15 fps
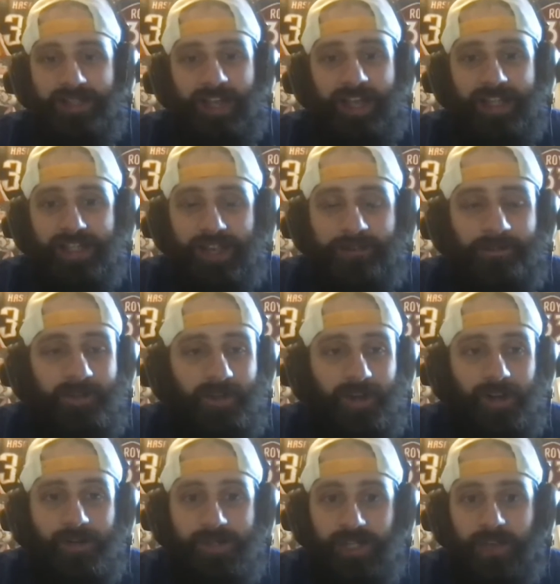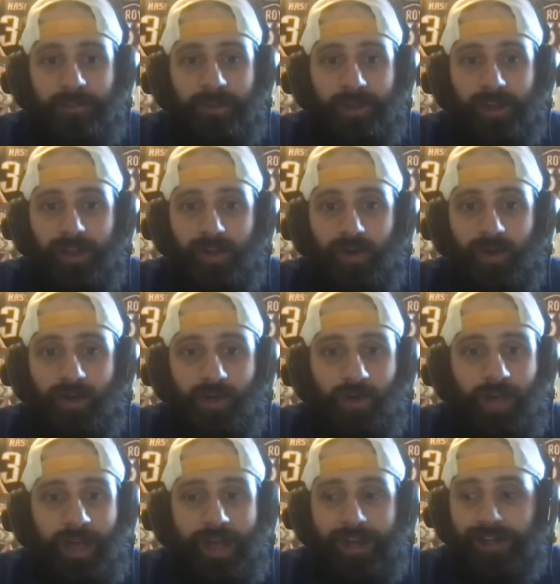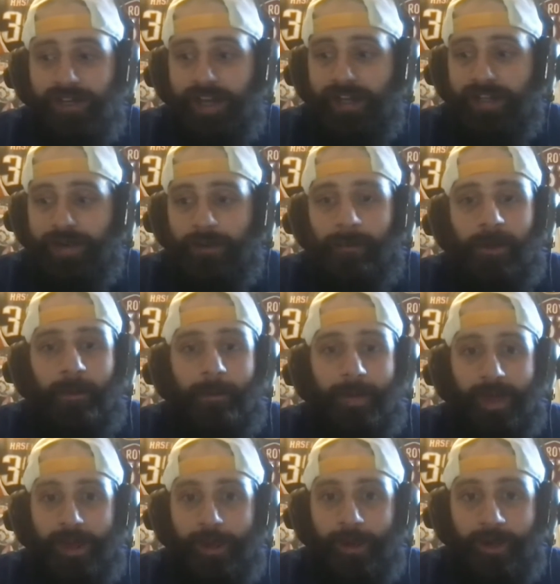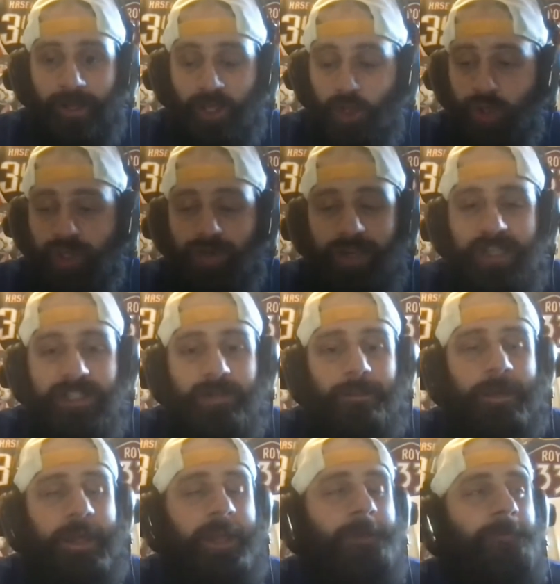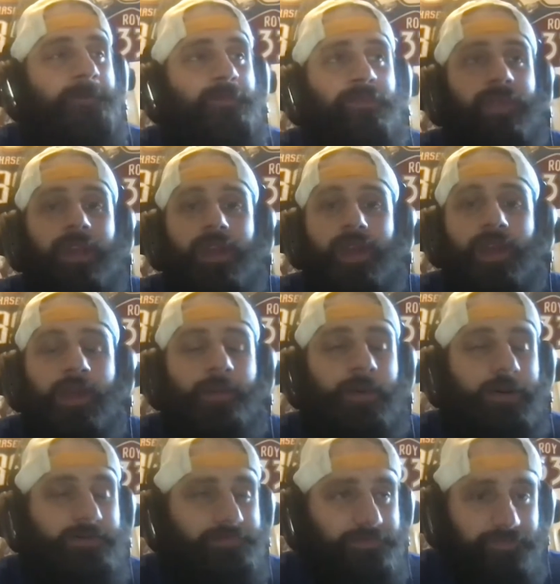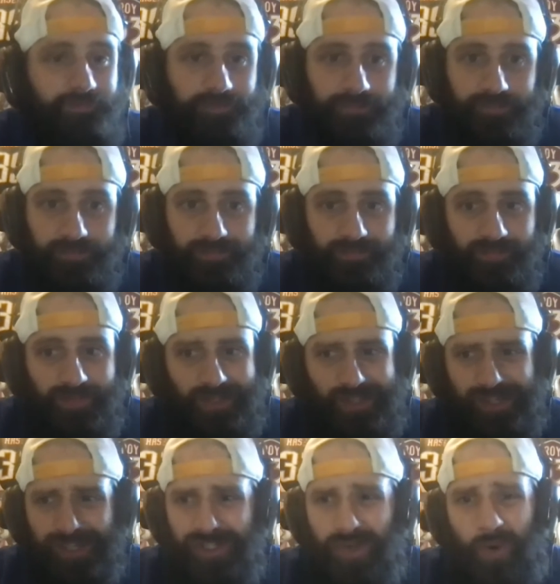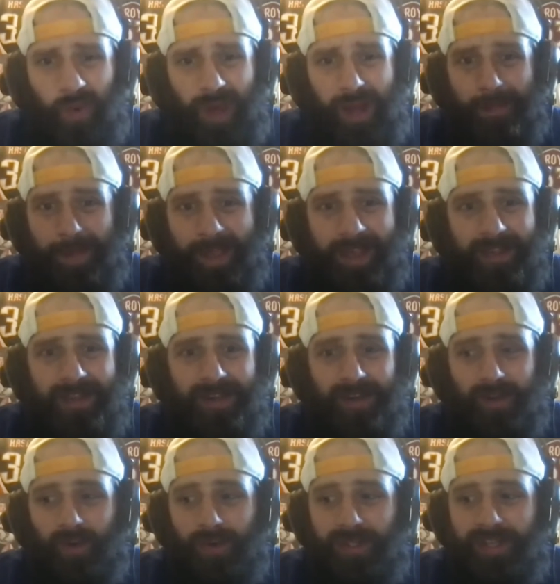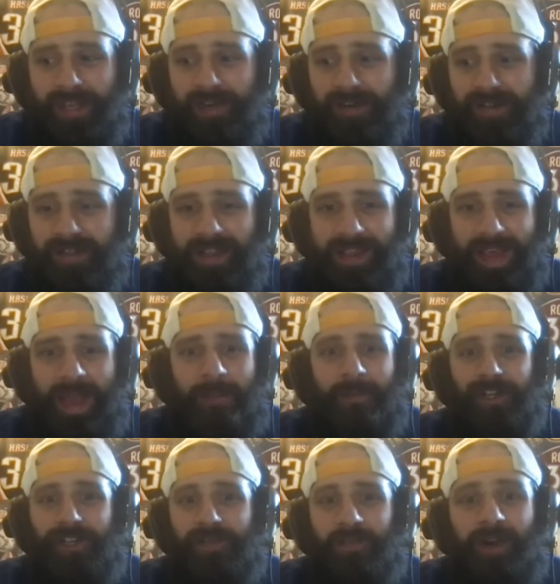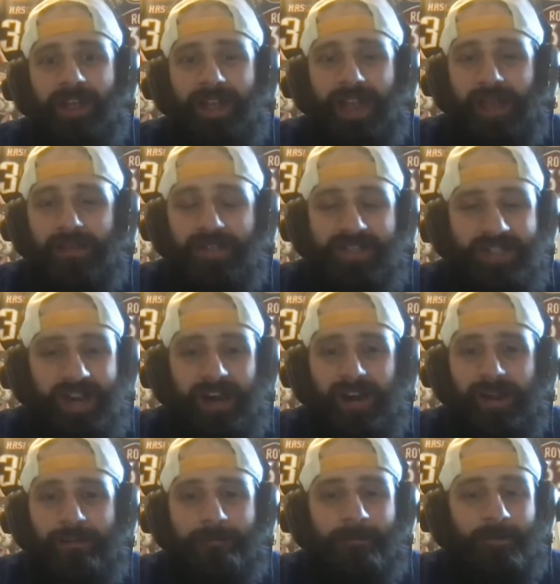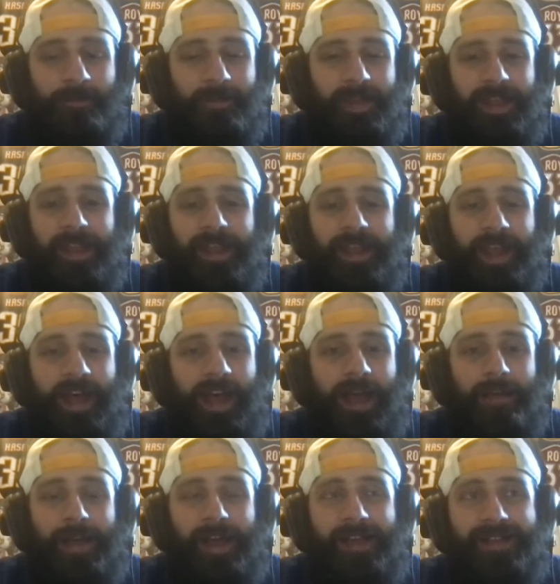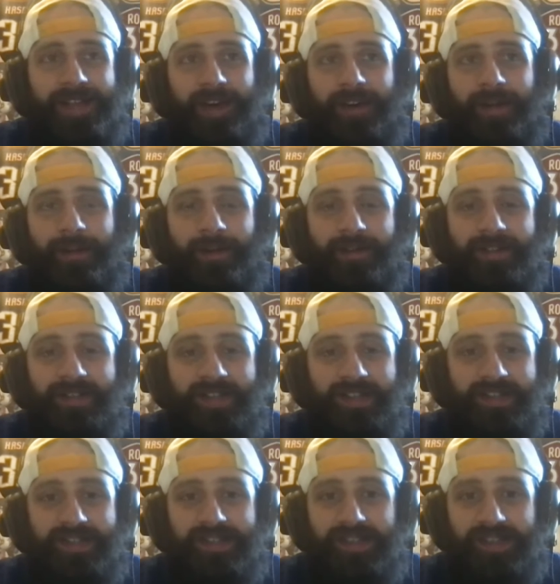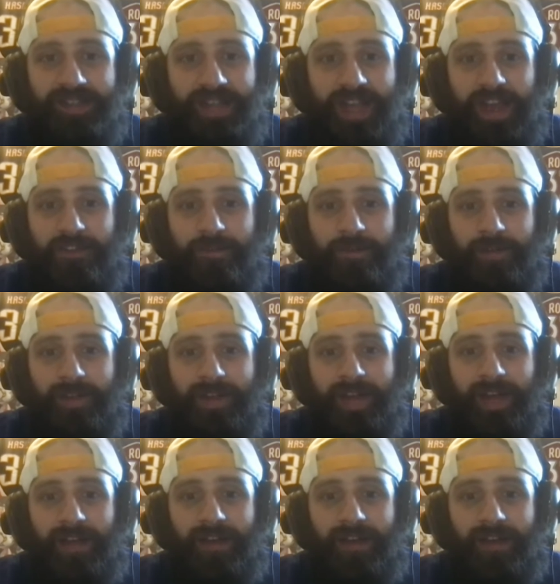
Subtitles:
definitely earned himself a new contract, a huge raise in pay, but you just don't want to pay your goaltenders that much money. Sorry. For me, I max out around $6 to $6.5 million,